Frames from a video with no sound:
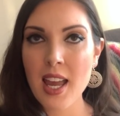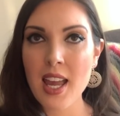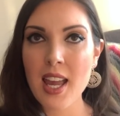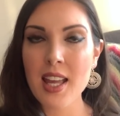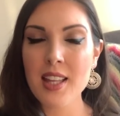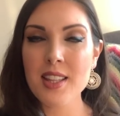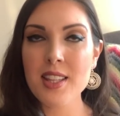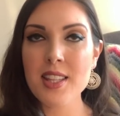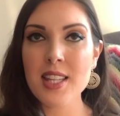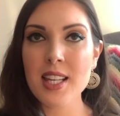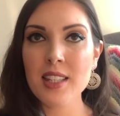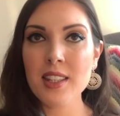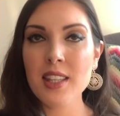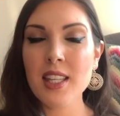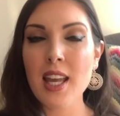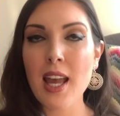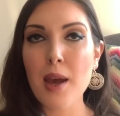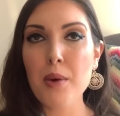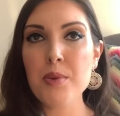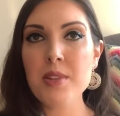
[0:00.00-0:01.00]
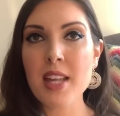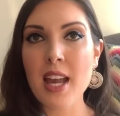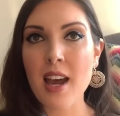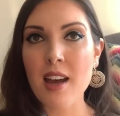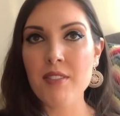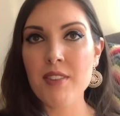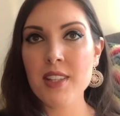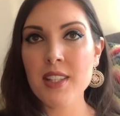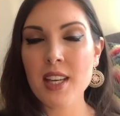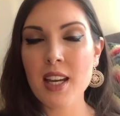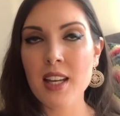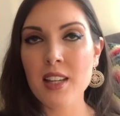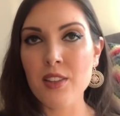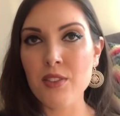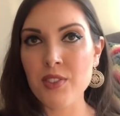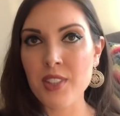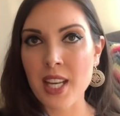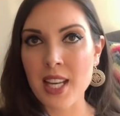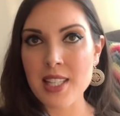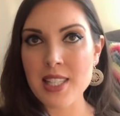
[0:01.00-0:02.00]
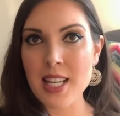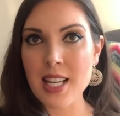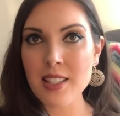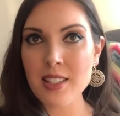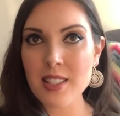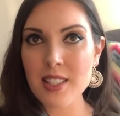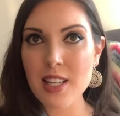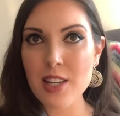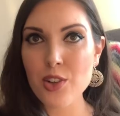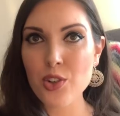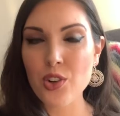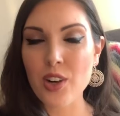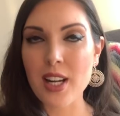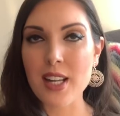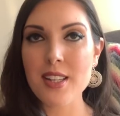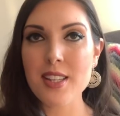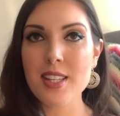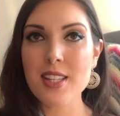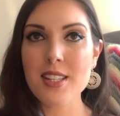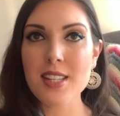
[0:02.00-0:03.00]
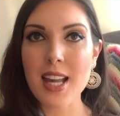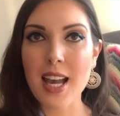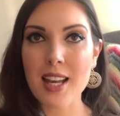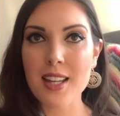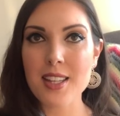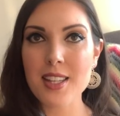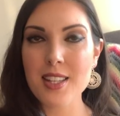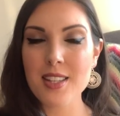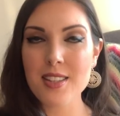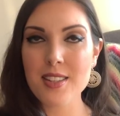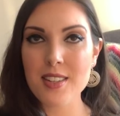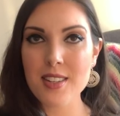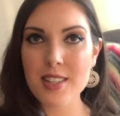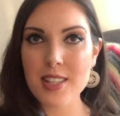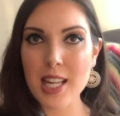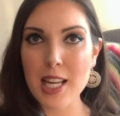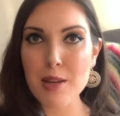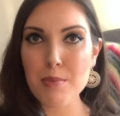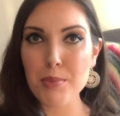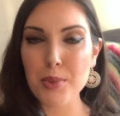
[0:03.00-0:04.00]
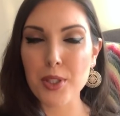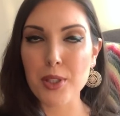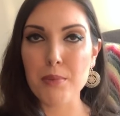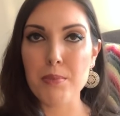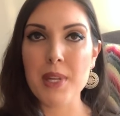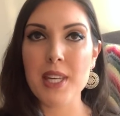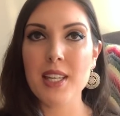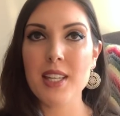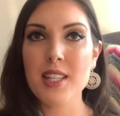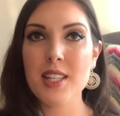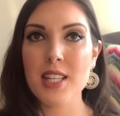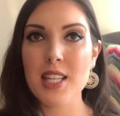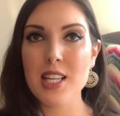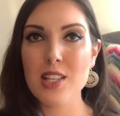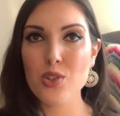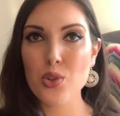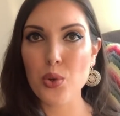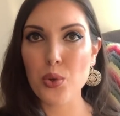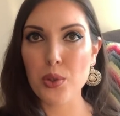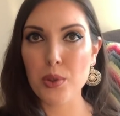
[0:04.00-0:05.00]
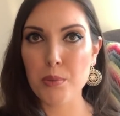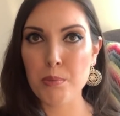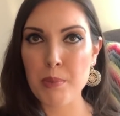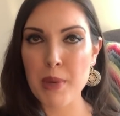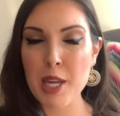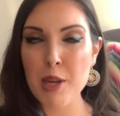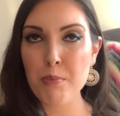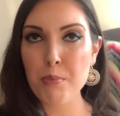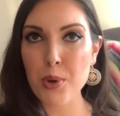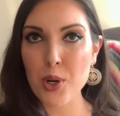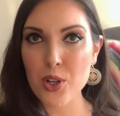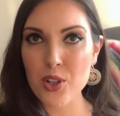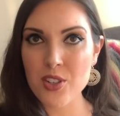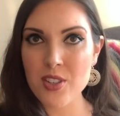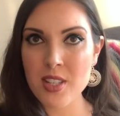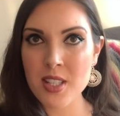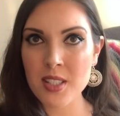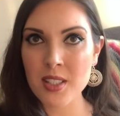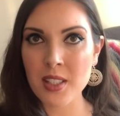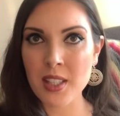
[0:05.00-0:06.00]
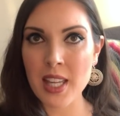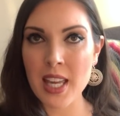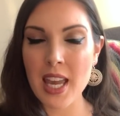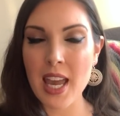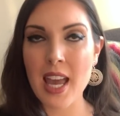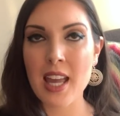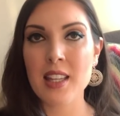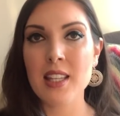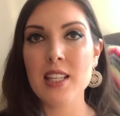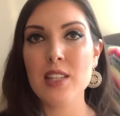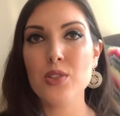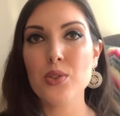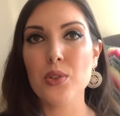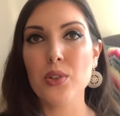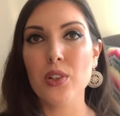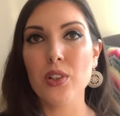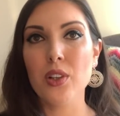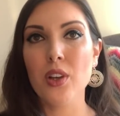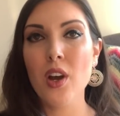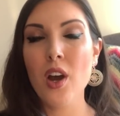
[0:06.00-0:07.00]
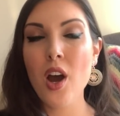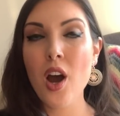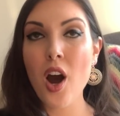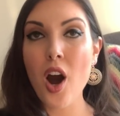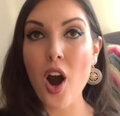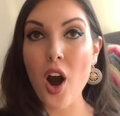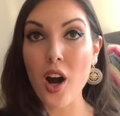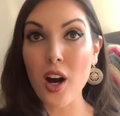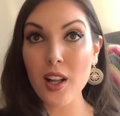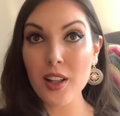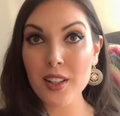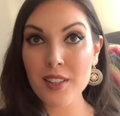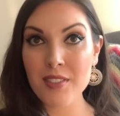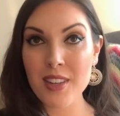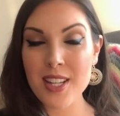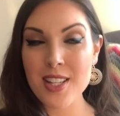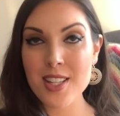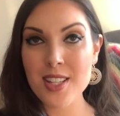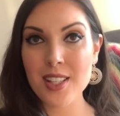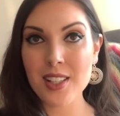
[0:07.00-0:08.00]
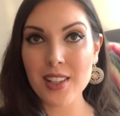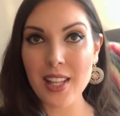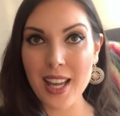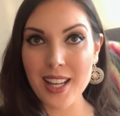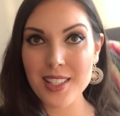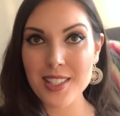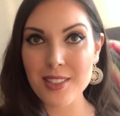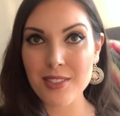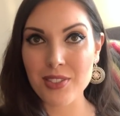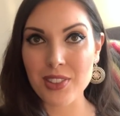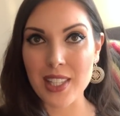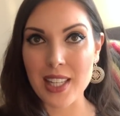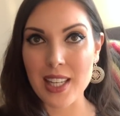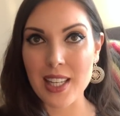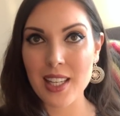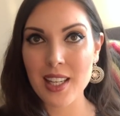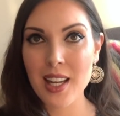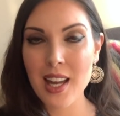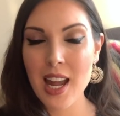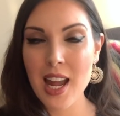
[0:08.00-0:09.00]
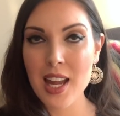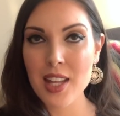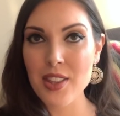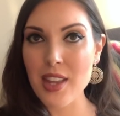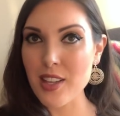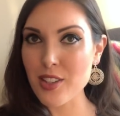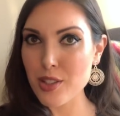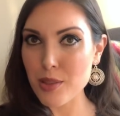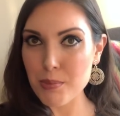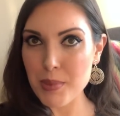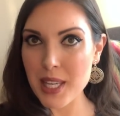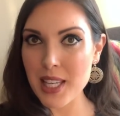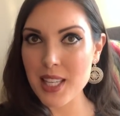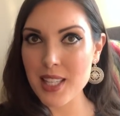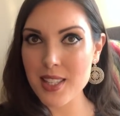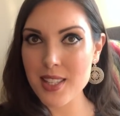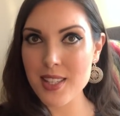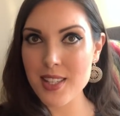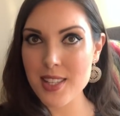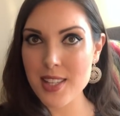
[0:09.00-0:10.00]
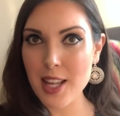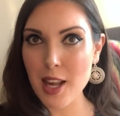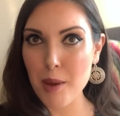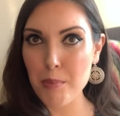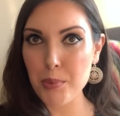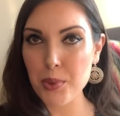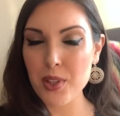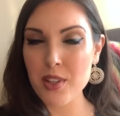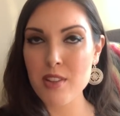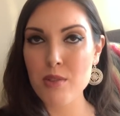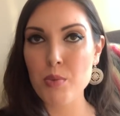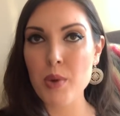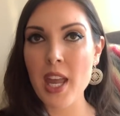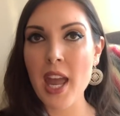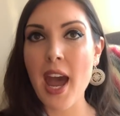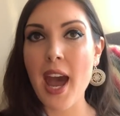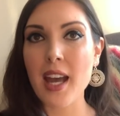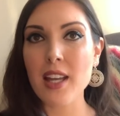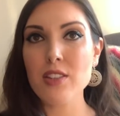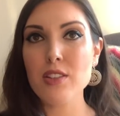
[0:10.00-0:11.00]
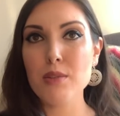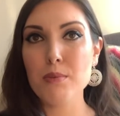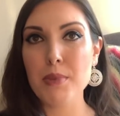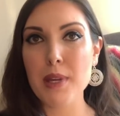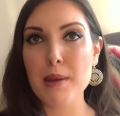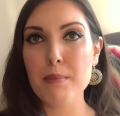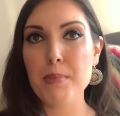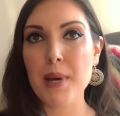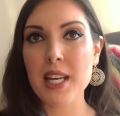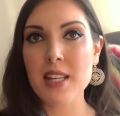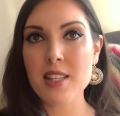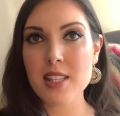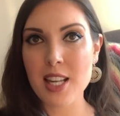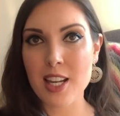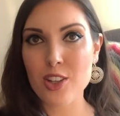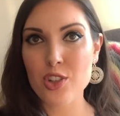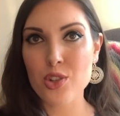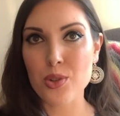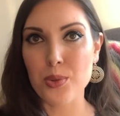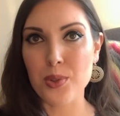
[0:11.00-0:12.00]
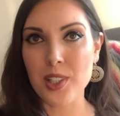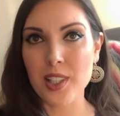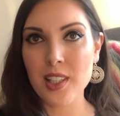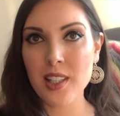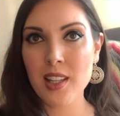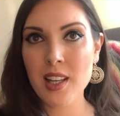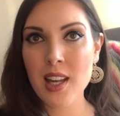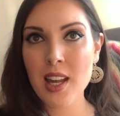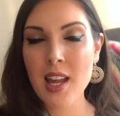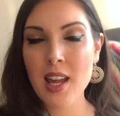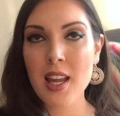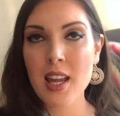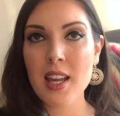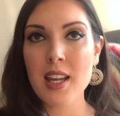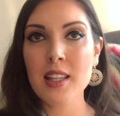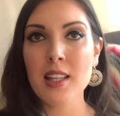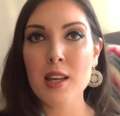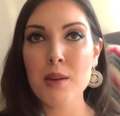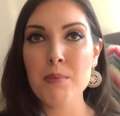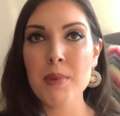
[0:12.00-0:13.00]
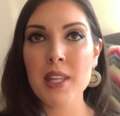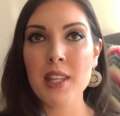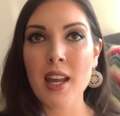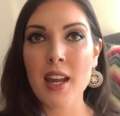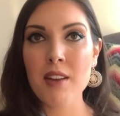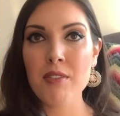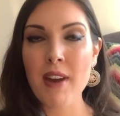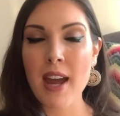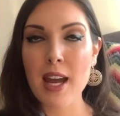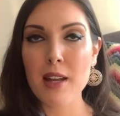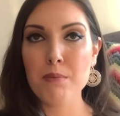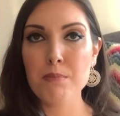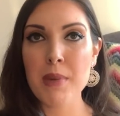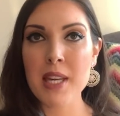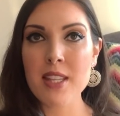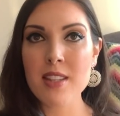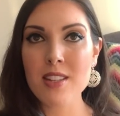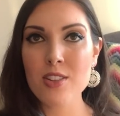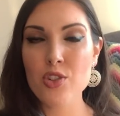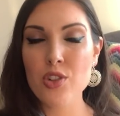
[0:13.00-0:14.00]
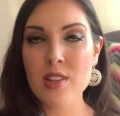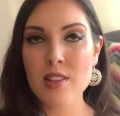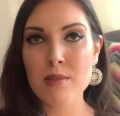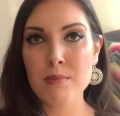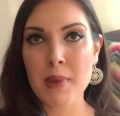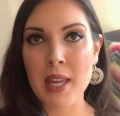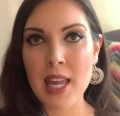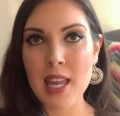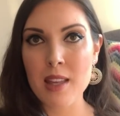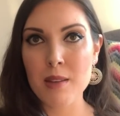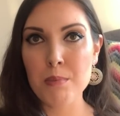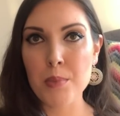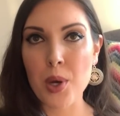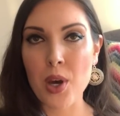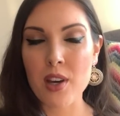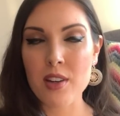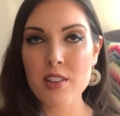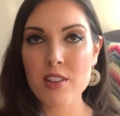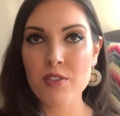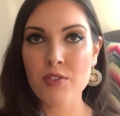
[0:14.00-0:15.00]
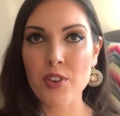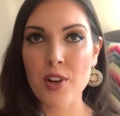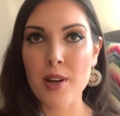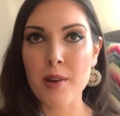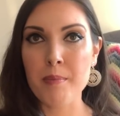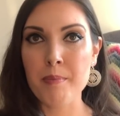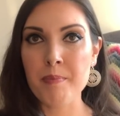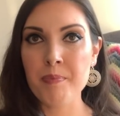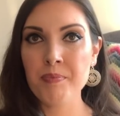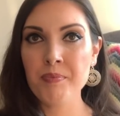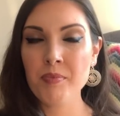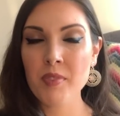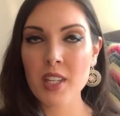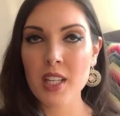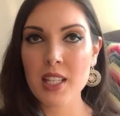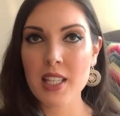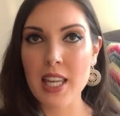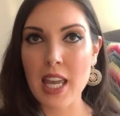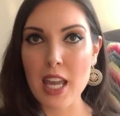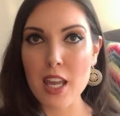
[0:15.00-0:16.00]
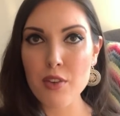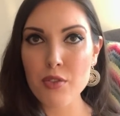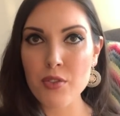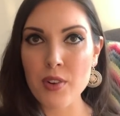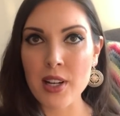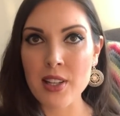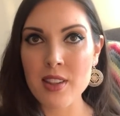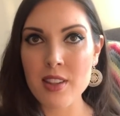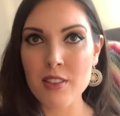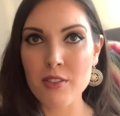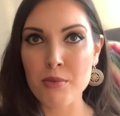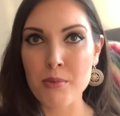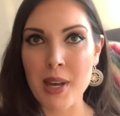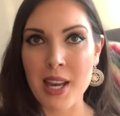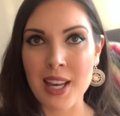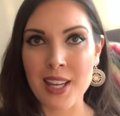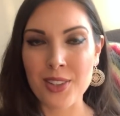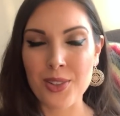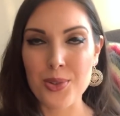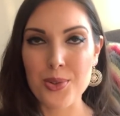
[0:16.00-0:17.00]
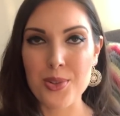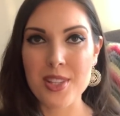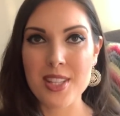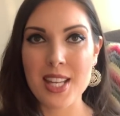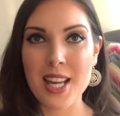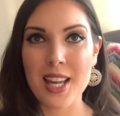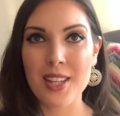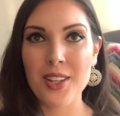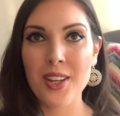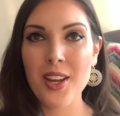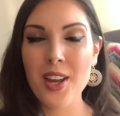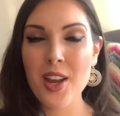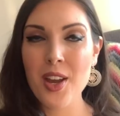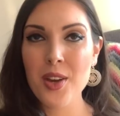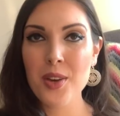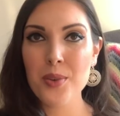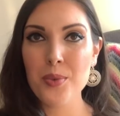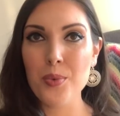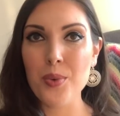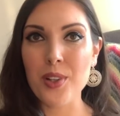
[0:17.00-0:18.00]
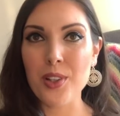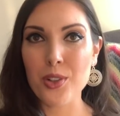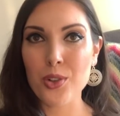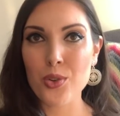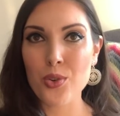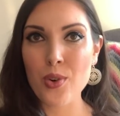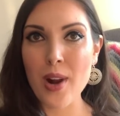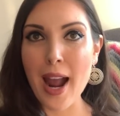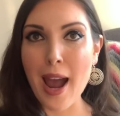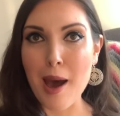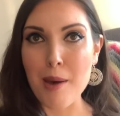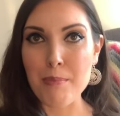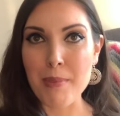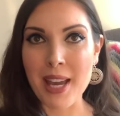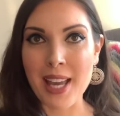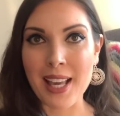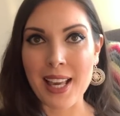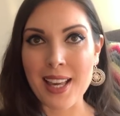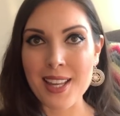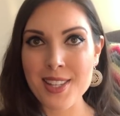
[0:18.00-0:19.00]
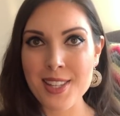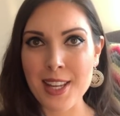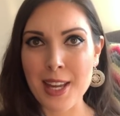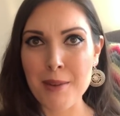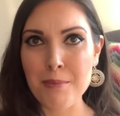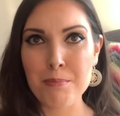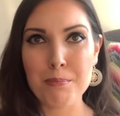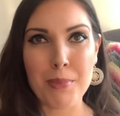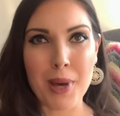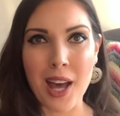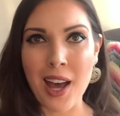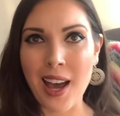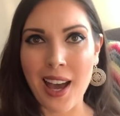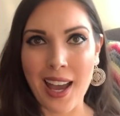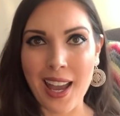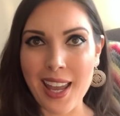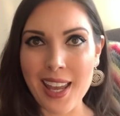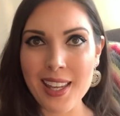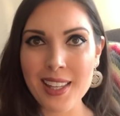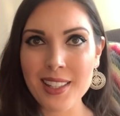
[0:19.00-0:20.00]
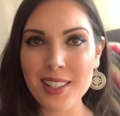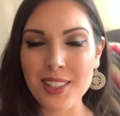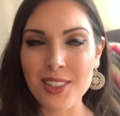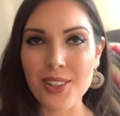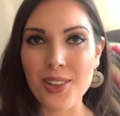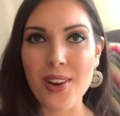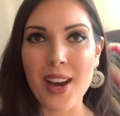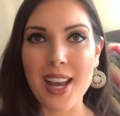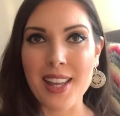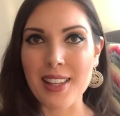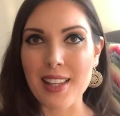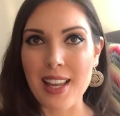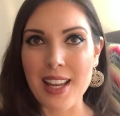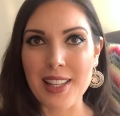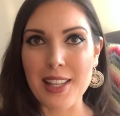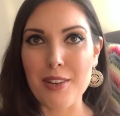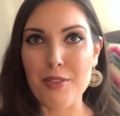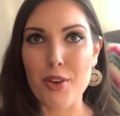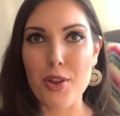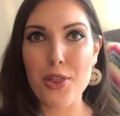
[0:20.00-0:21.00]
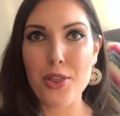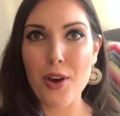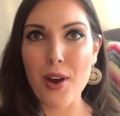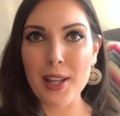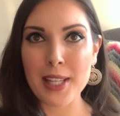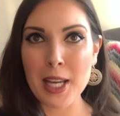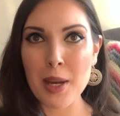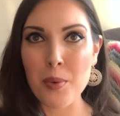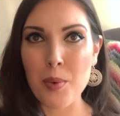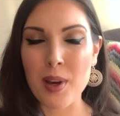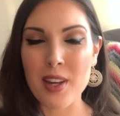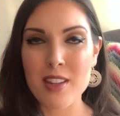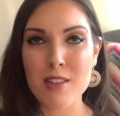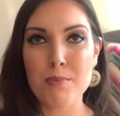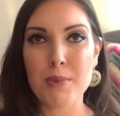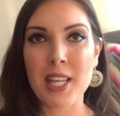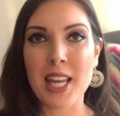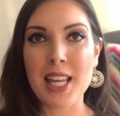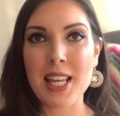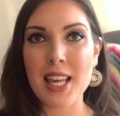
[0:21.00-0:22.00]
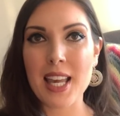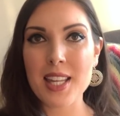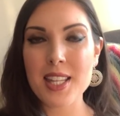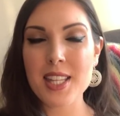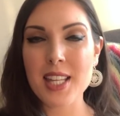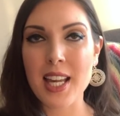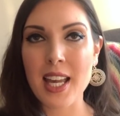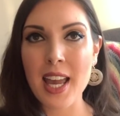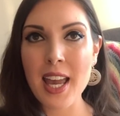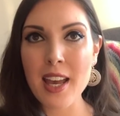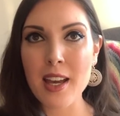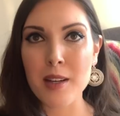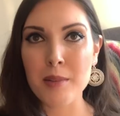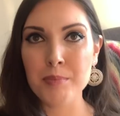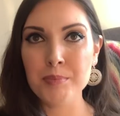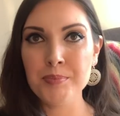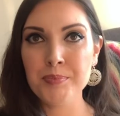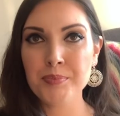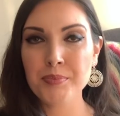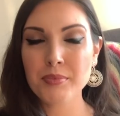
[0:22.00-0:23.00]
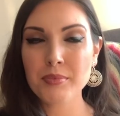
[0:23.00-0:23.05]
And suddenly I was having kind of an identity crisis as his disciple because he told me personally and he told all of us collectively that to be his disciples, we had to be bisexual. And I mean, I've had messages in my inbox from gay friends of mine who said, well, crap, I guess I'm bi, you know, I never thought I was, but I guess I am.